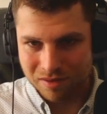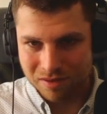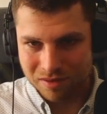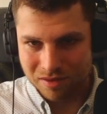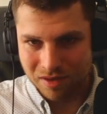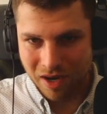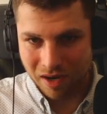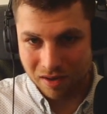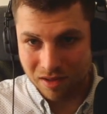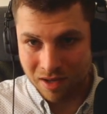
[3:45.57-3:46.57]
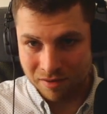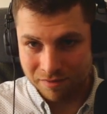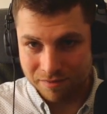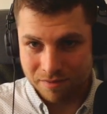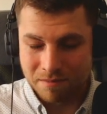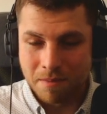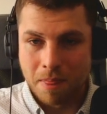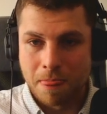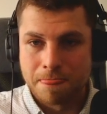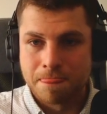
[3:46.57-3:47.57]
string length,
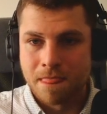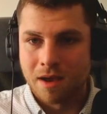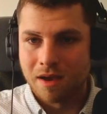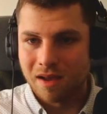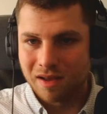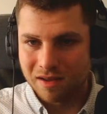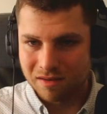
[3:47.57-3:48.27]
and